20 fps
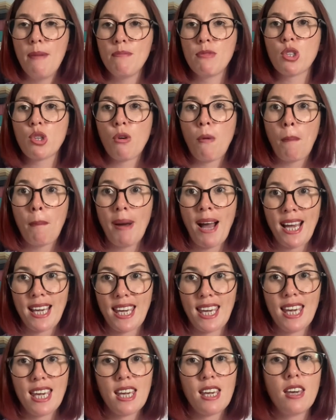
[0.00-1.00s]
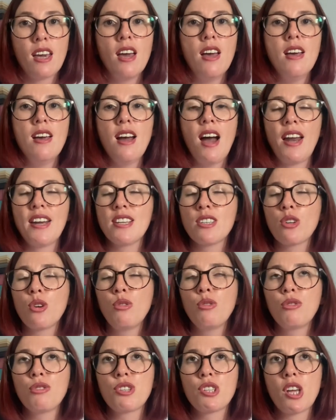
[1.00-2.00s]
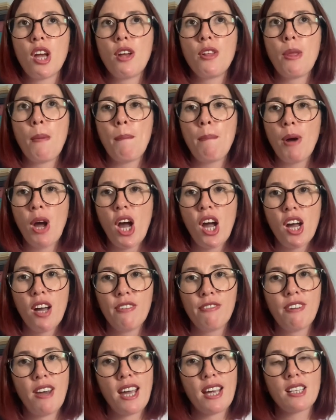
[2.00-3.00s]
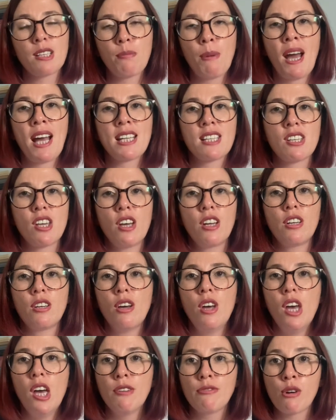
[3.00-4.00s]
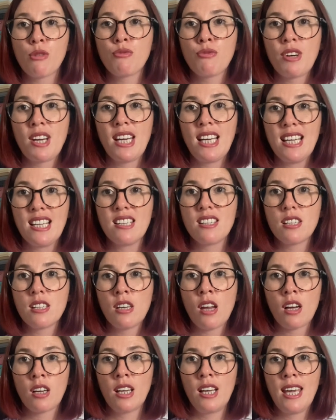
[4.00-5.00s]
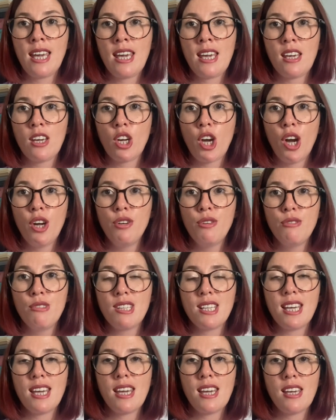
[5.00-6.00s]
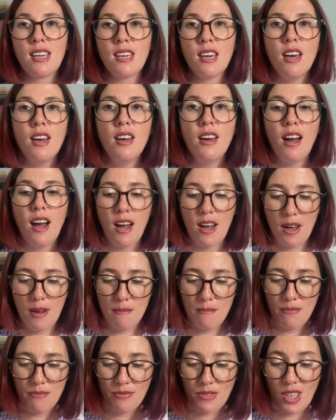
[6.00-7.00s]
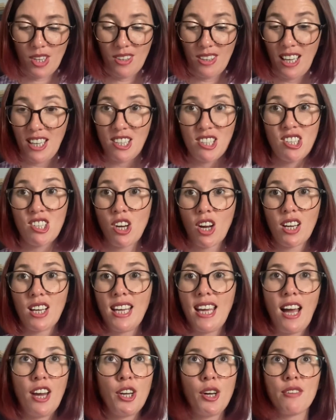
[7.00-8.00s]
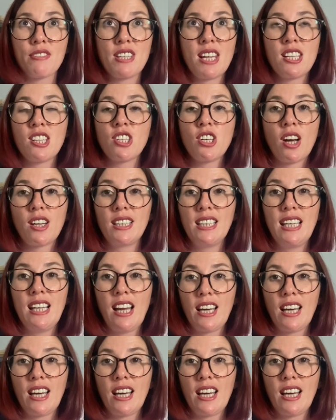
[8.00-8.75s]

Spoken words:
sort of baggy. And it's also the perfect pattern for a really snuggly, cozy, like snuggly. I know I've said snuggly